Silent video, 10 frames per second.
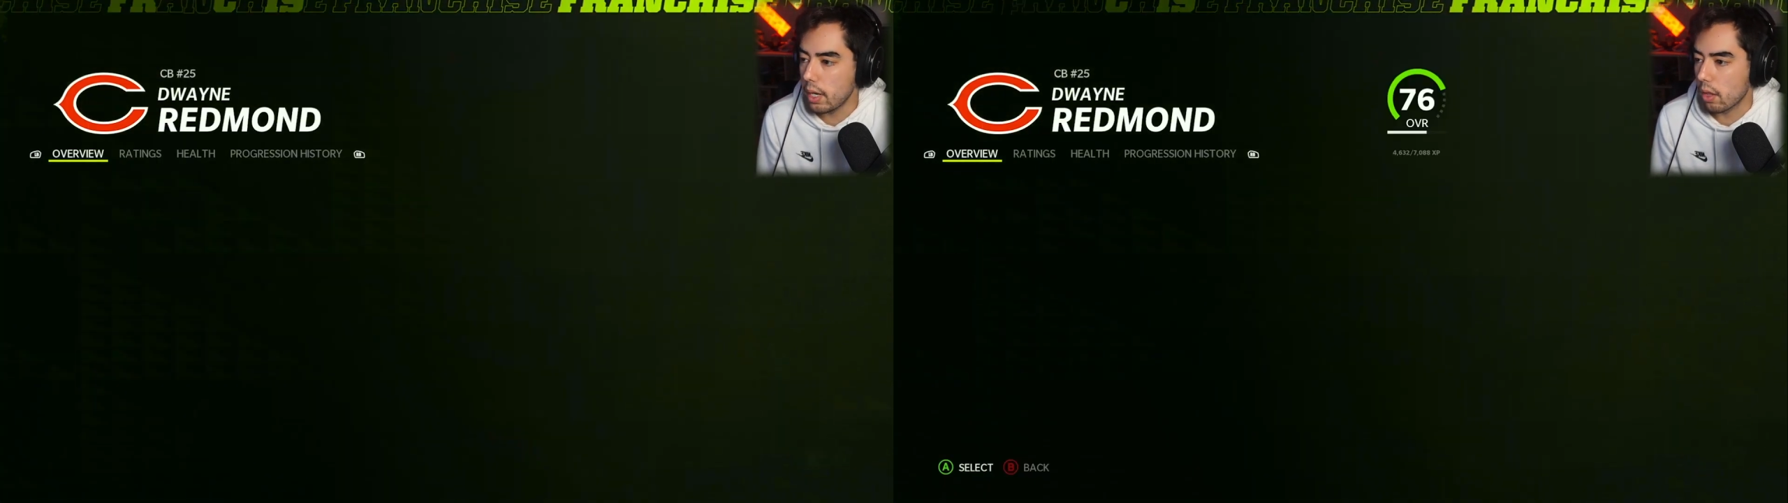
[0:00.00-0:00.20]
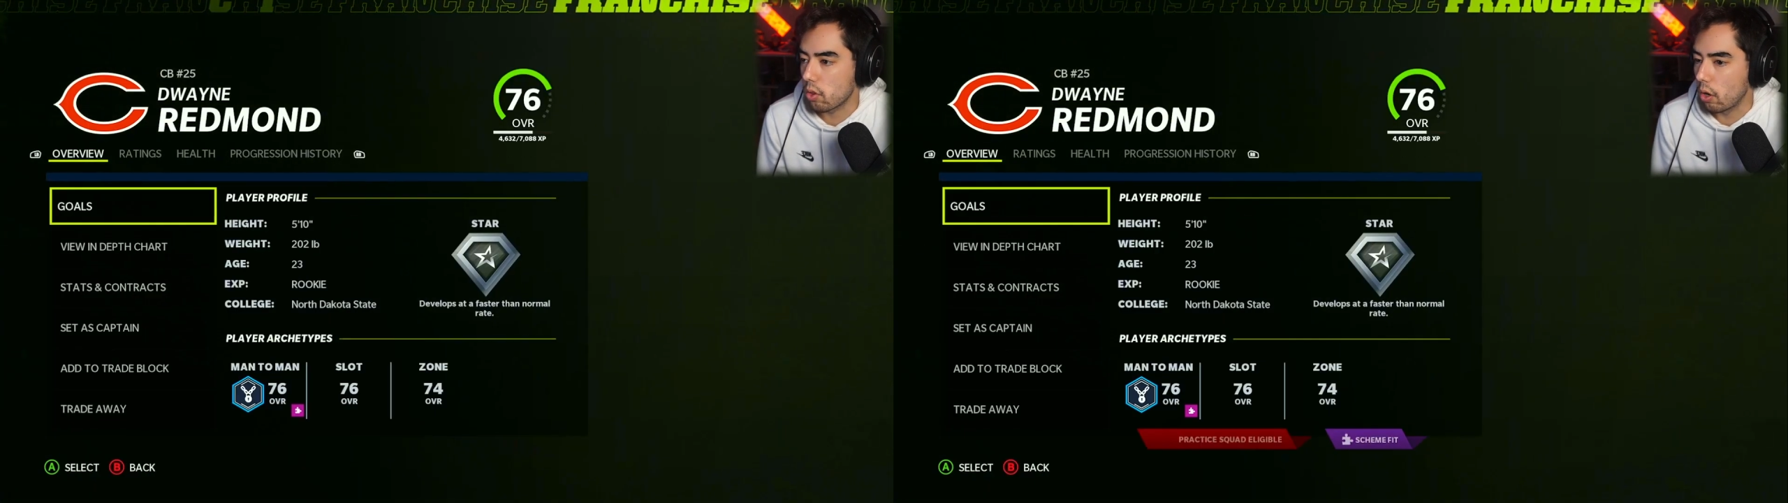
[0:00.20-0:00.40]

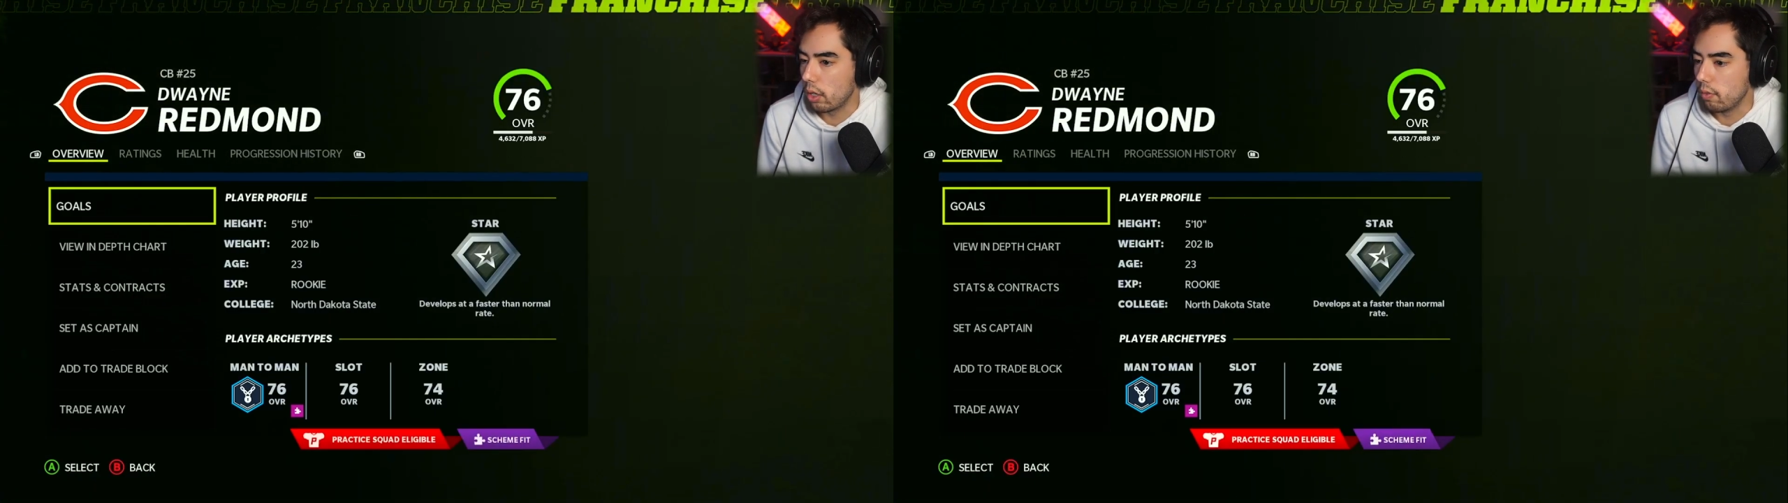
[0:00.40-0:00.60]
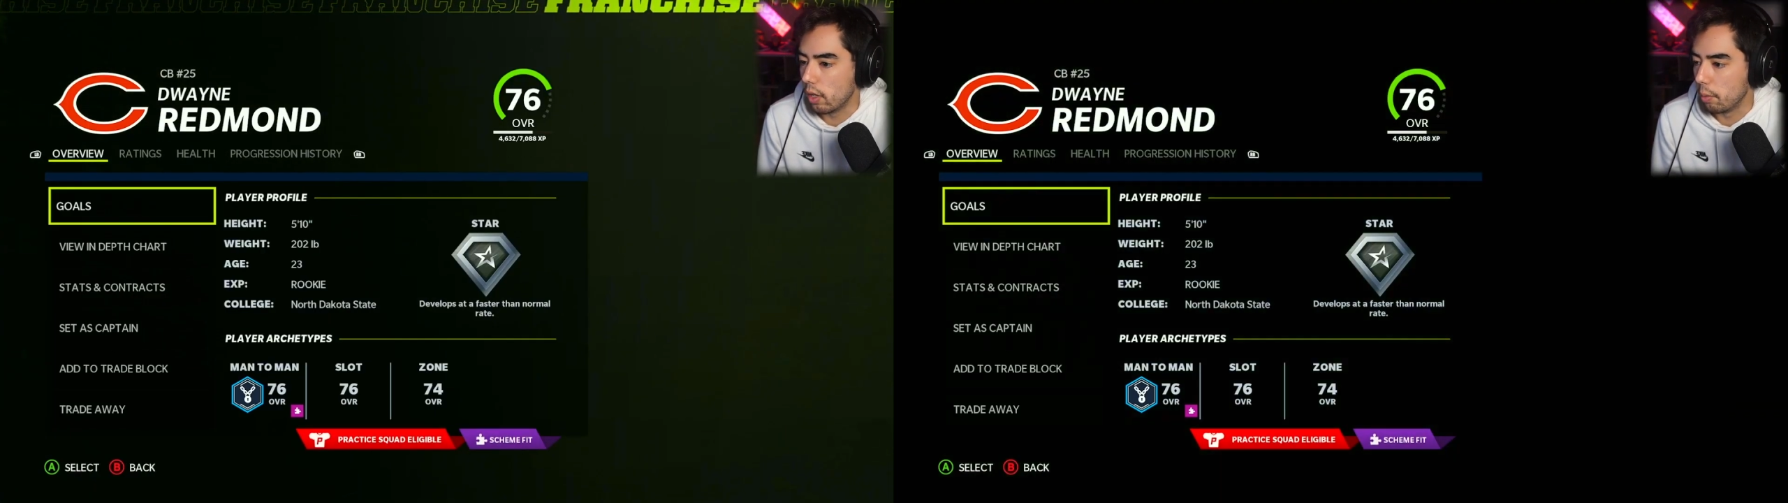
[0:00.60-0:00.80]
has star
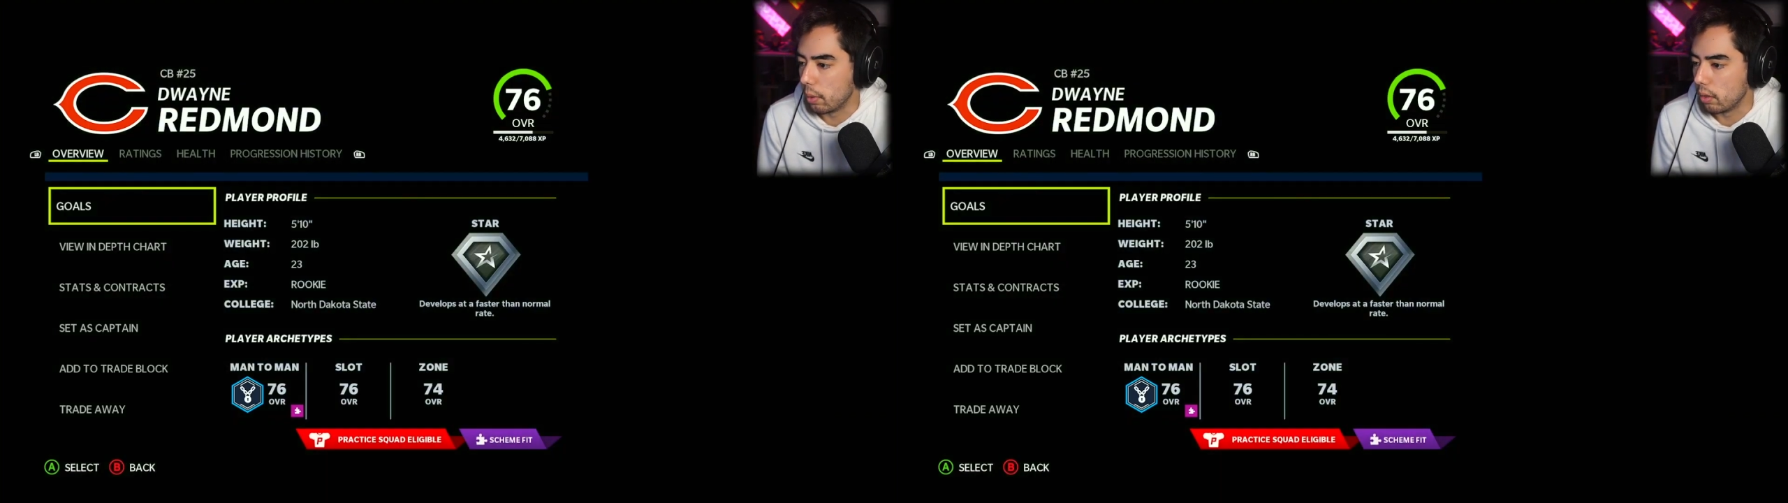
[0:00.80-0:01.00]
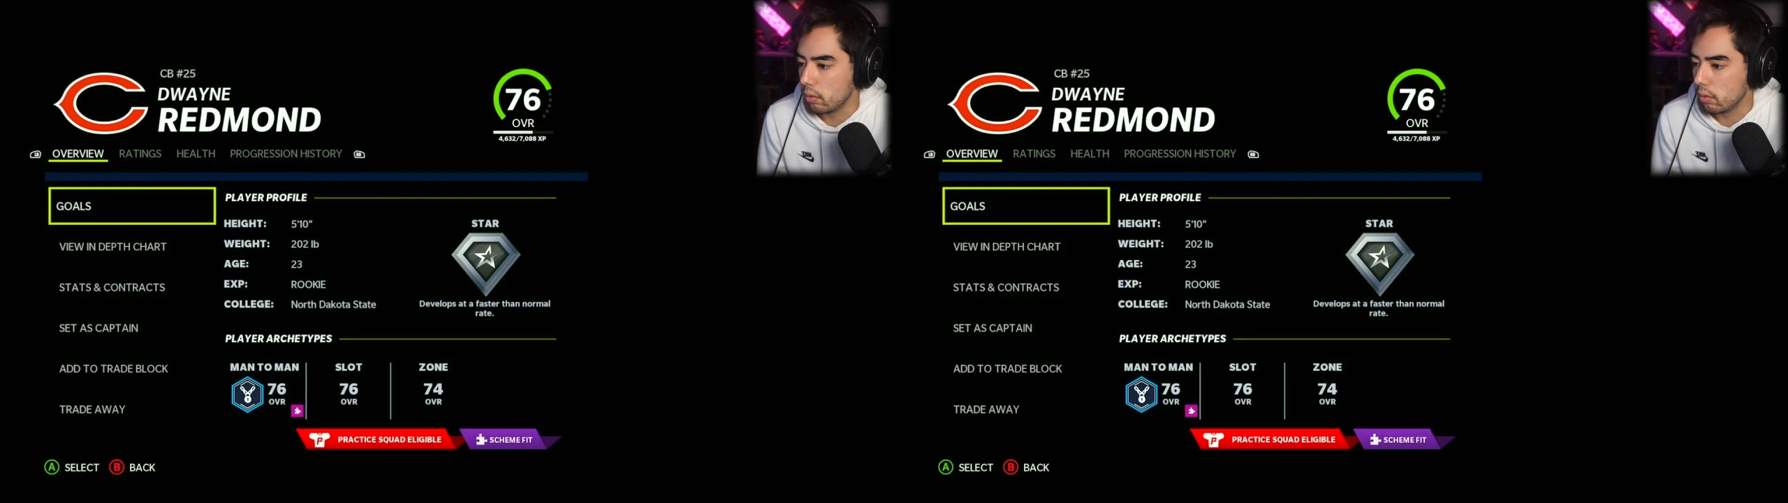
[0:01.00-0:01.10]
development.